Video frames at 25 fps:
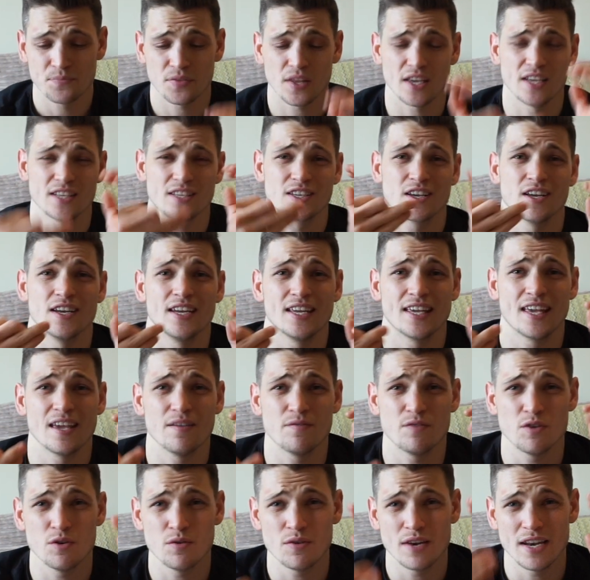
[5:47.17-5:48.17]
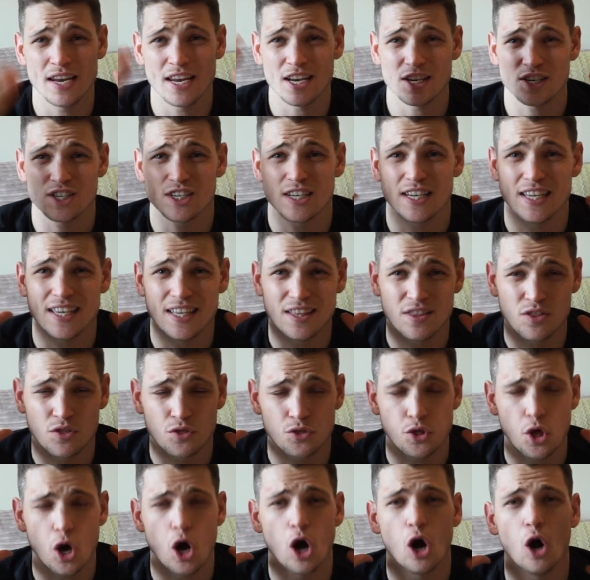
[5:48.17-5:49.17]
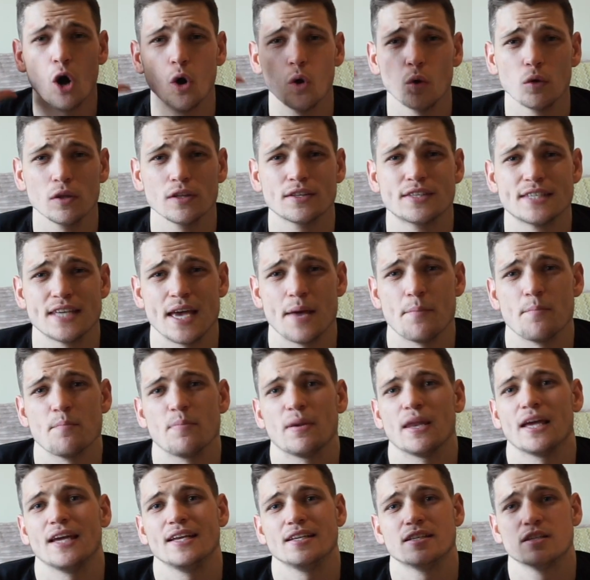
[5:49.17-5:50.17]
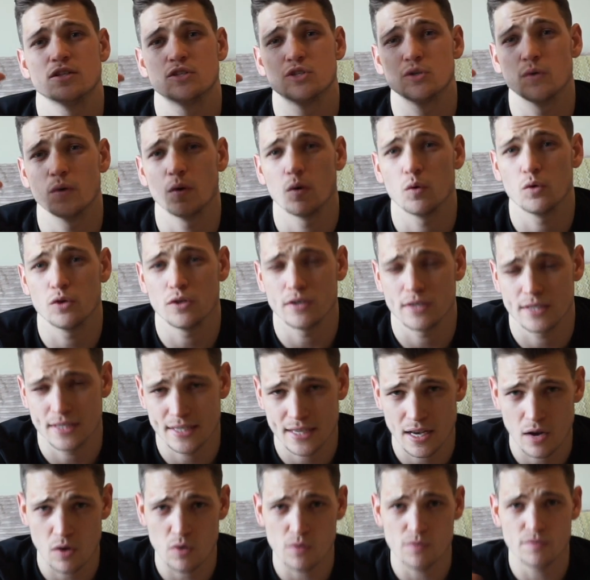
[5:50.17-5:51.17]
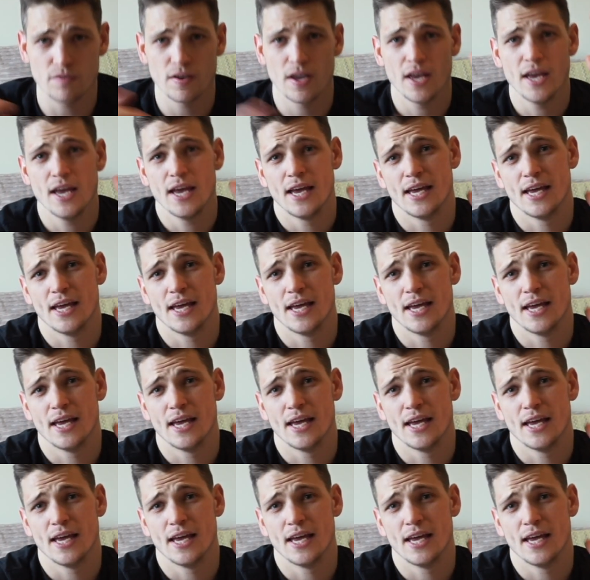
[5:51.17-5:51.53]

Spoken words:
It's going to give you literally the whole template to do it all yourself.